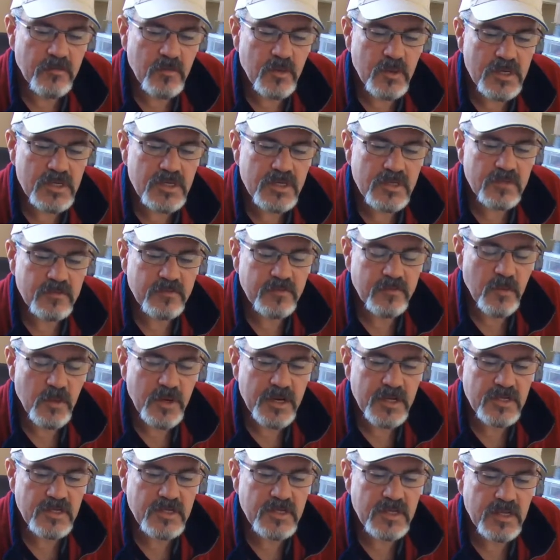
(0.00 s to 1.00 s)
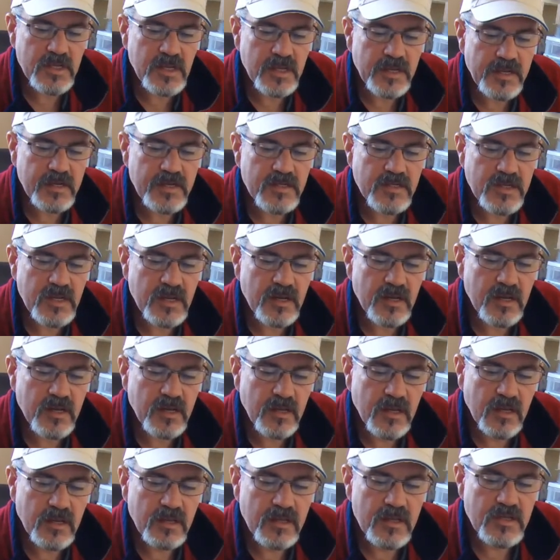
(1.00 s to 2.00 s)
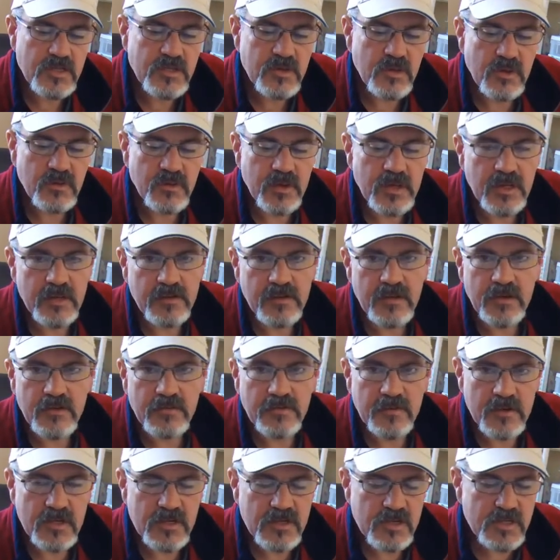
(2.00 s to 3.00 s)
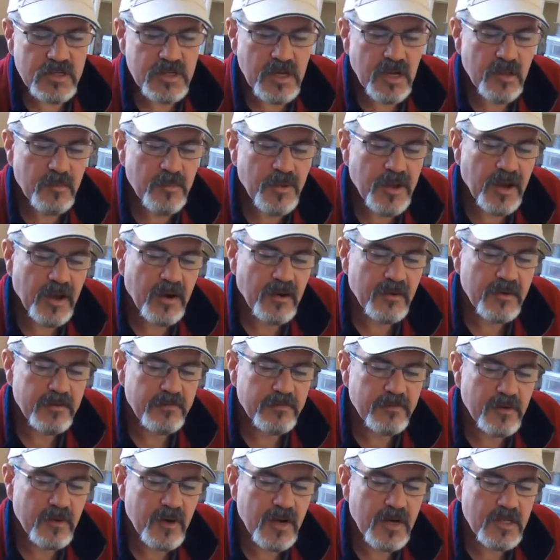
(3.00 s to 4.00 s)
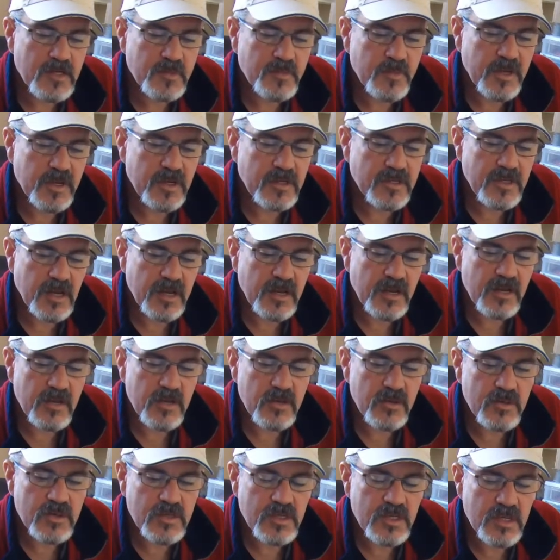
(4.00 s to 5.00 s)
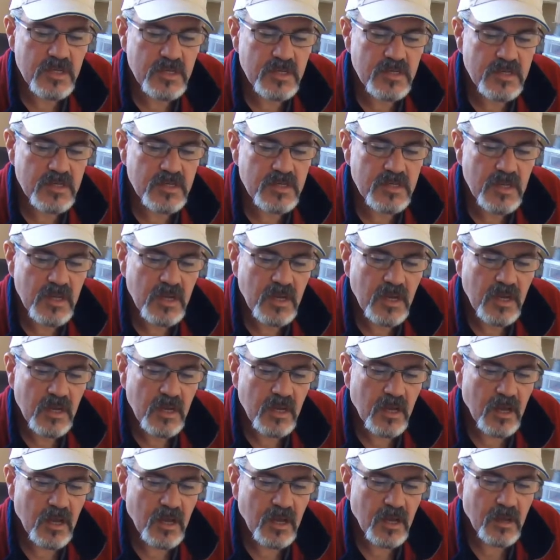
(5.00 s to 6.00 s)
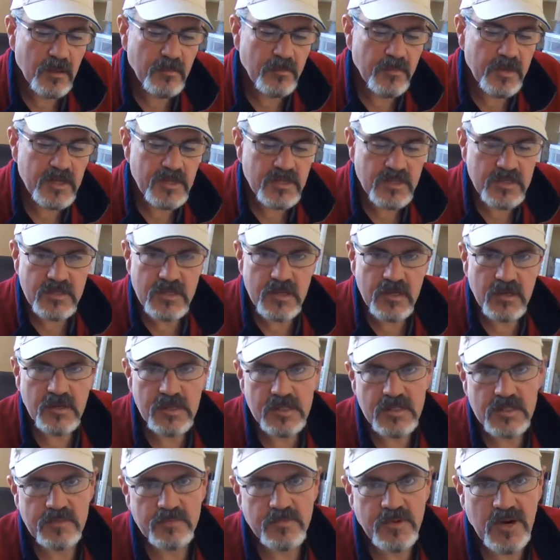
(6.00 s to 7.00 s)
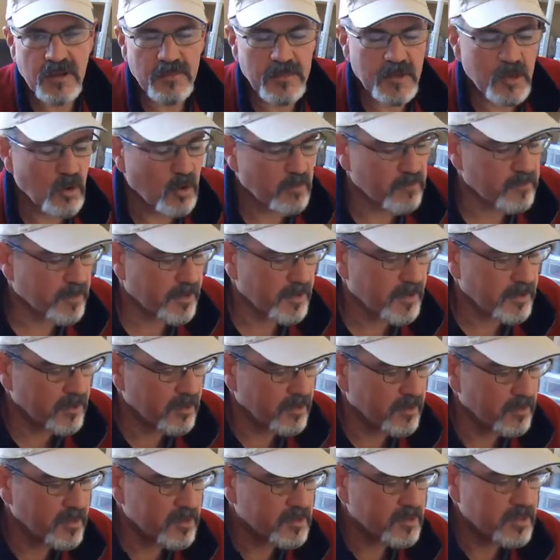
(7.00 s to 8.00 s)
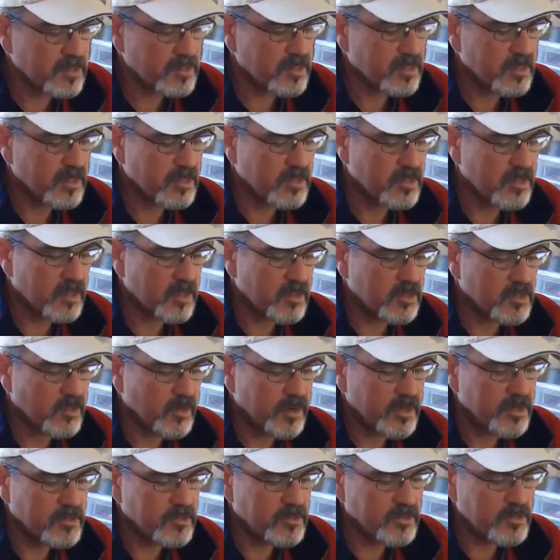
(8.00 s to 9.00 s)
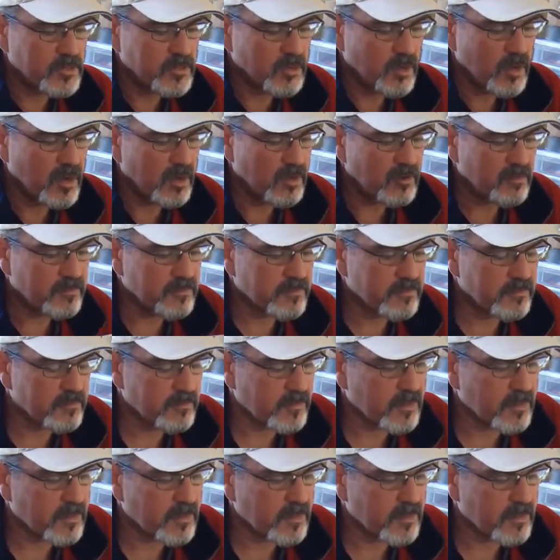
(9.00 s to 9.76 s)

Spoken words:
40C, like I said. These are a really good versatile battery for us because I can use these. It's probably overkill. This is a 2212